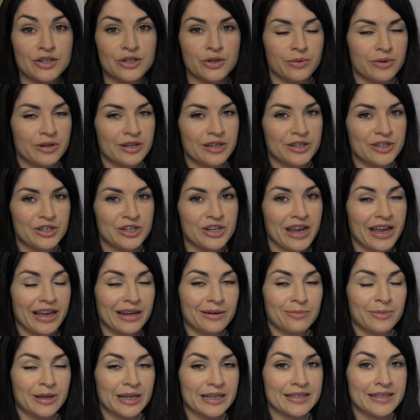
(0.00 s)
To
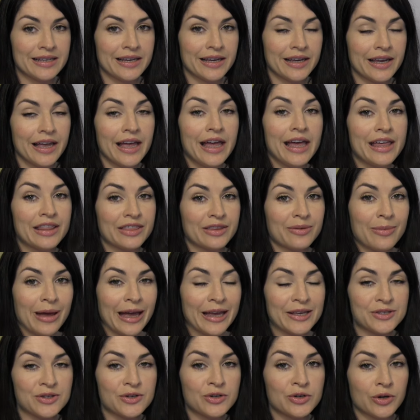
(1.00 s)
initiate mixing, the
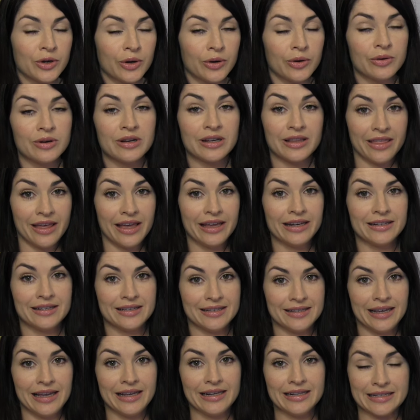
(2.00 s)
master node then
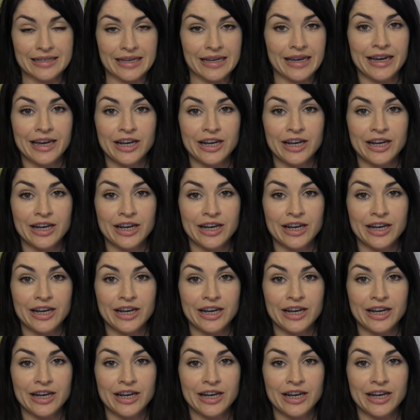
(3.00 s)
sends